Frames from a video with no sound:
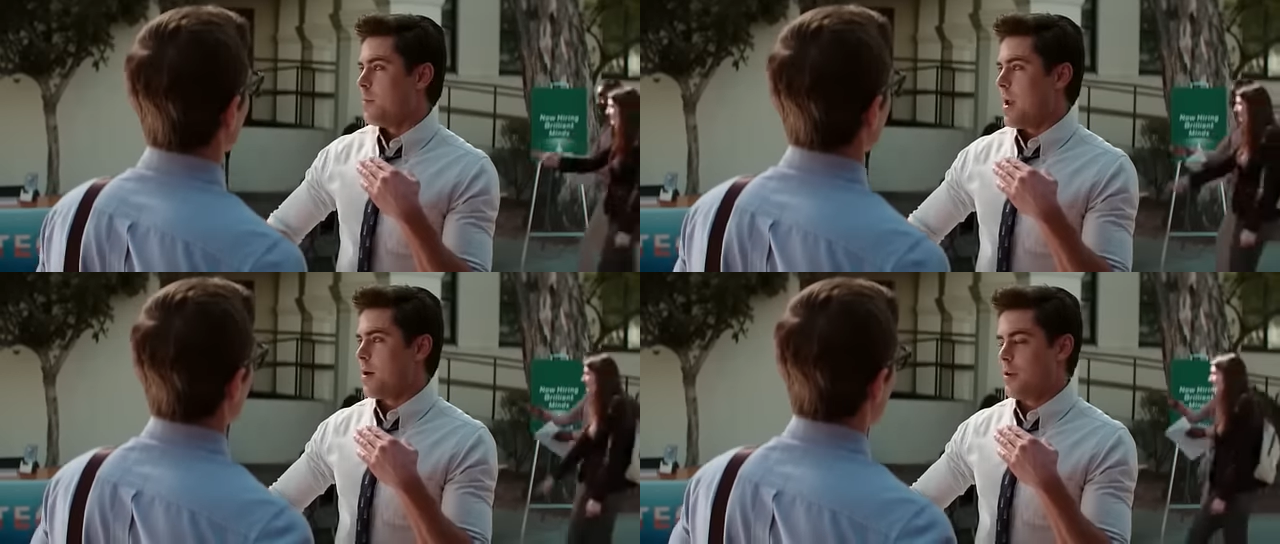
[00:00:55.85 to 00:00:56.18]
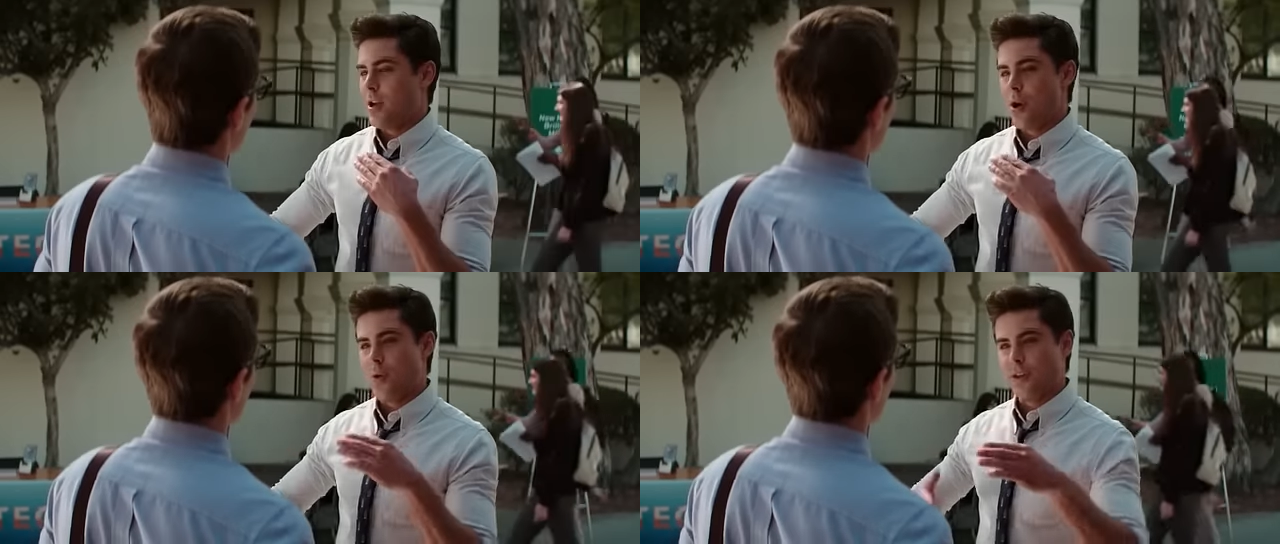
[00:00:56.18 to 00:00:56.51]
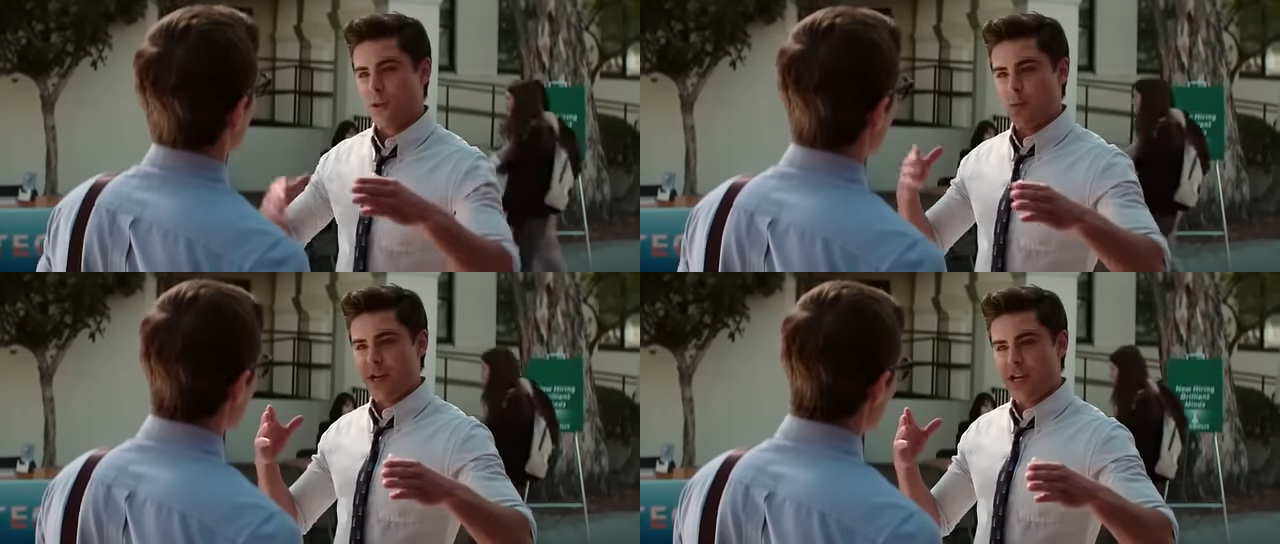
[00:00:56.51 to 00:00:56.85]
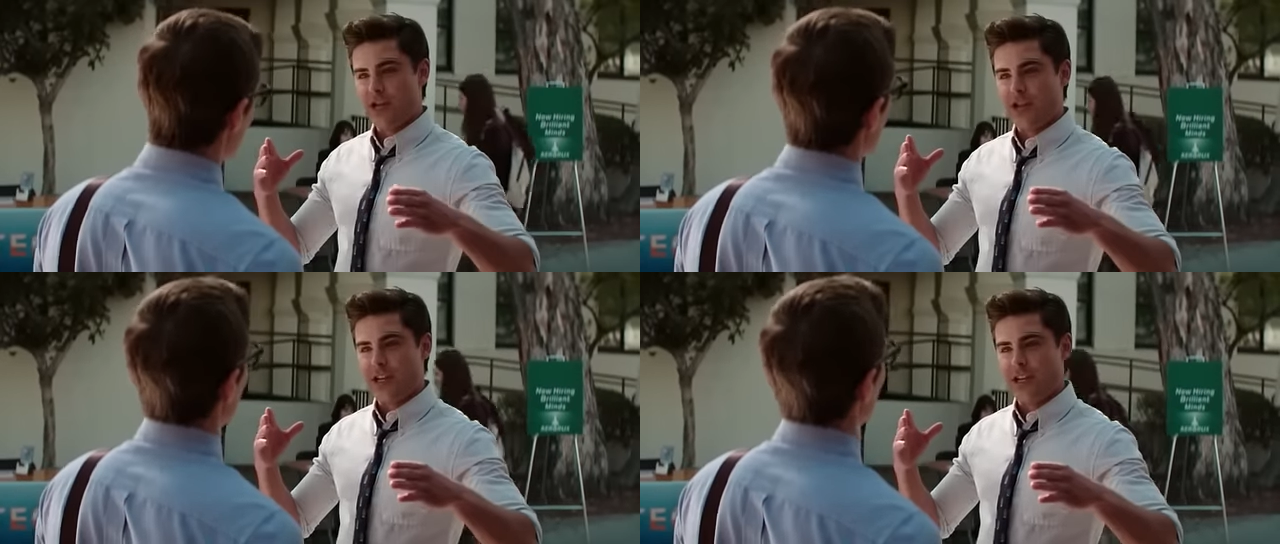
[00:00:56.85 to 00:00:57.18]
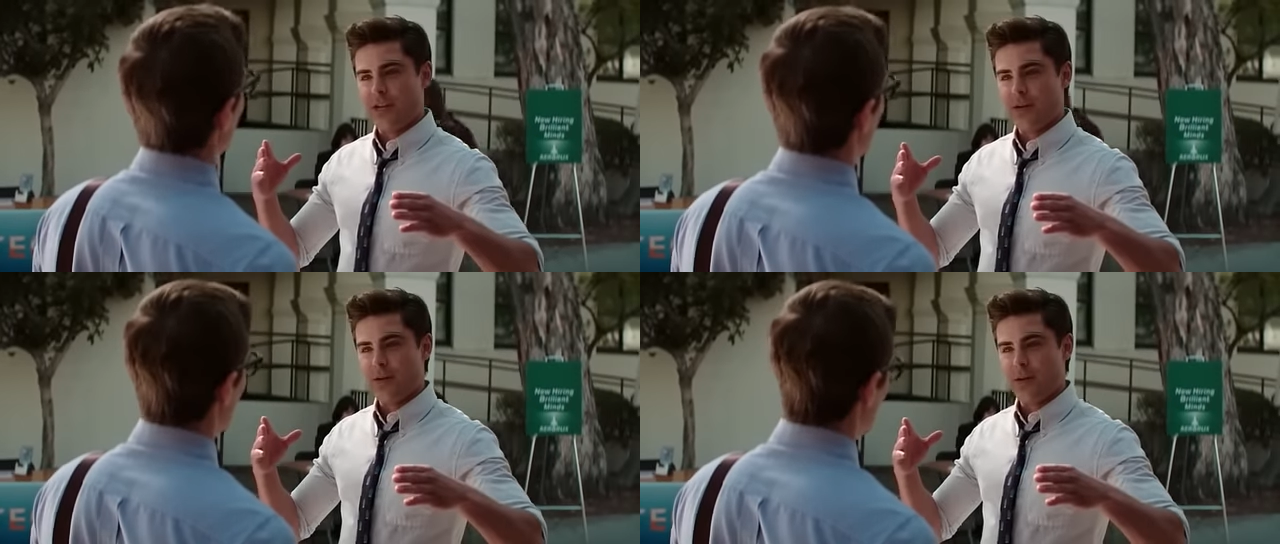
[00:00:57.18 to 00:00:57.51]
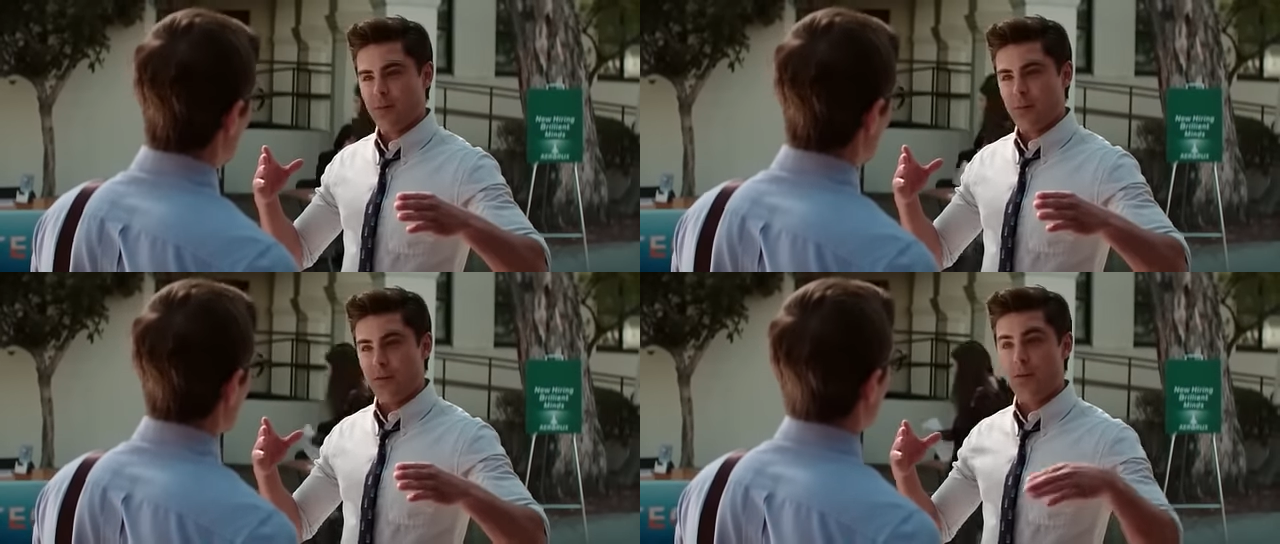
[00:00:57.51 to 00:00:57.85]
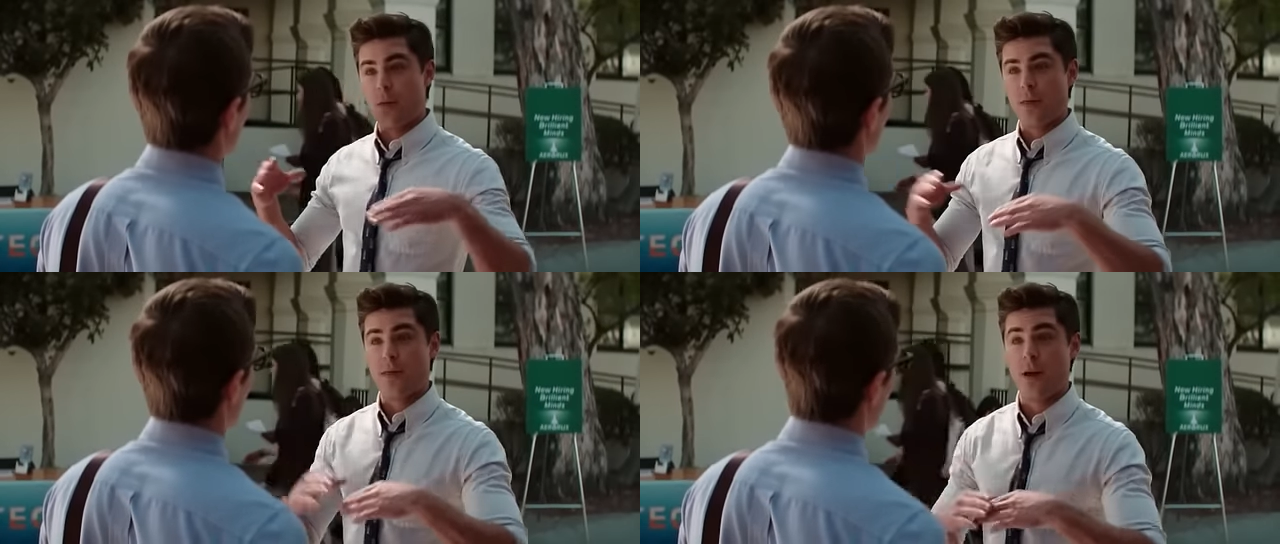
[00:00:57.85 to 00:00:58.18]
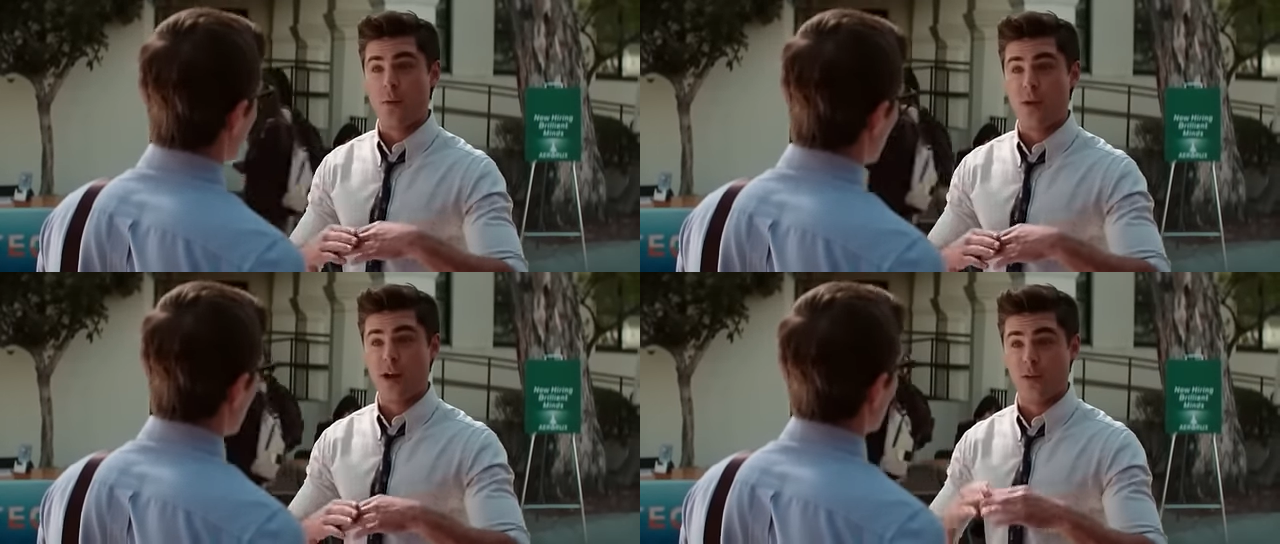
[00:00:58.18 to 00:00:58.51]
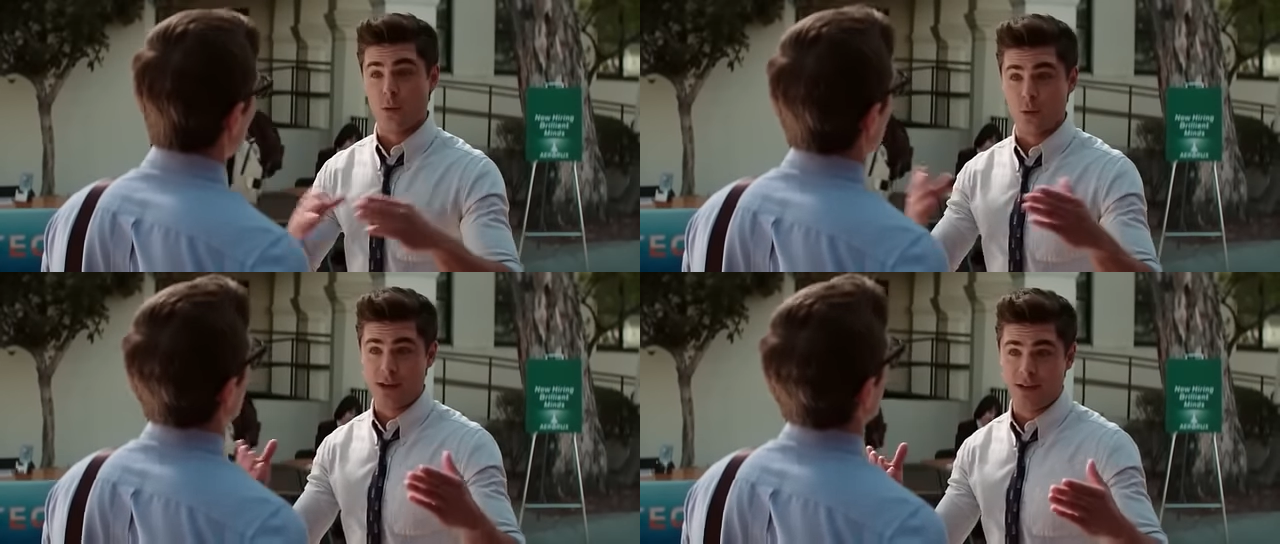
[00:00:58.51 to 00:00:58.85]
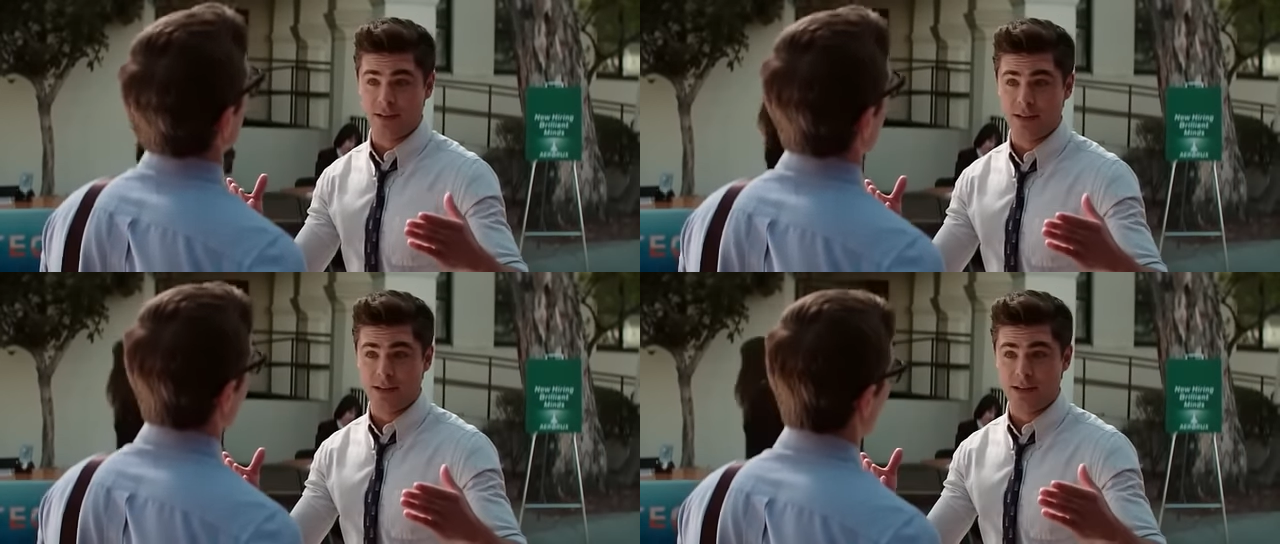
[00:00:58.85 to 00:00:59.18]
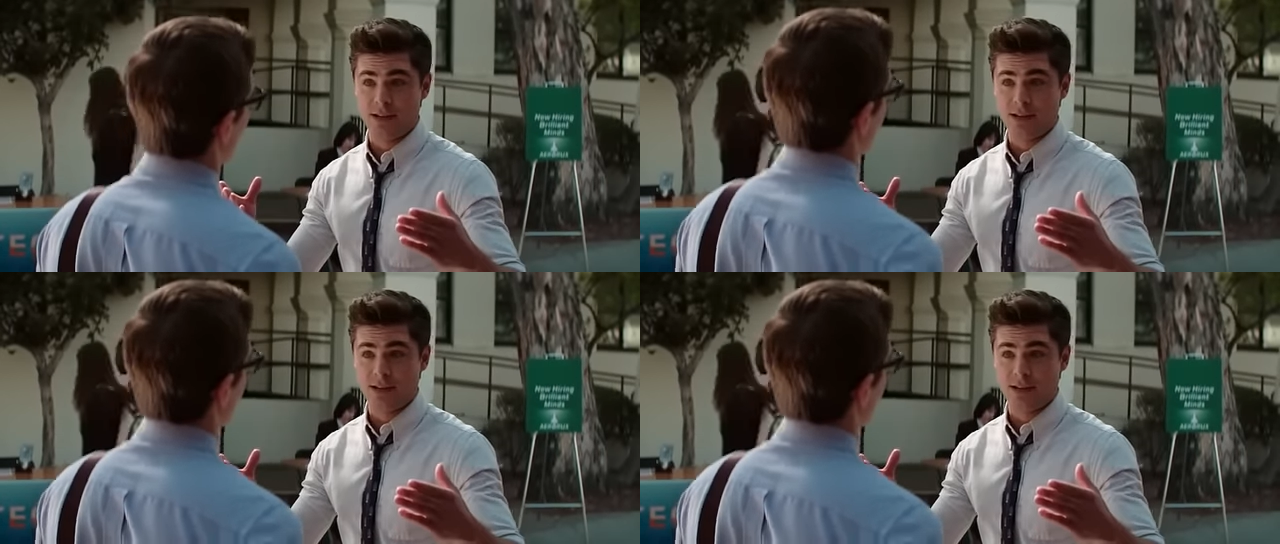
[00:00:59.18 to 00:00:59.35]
Mario and Luigi before Thelma and Louise.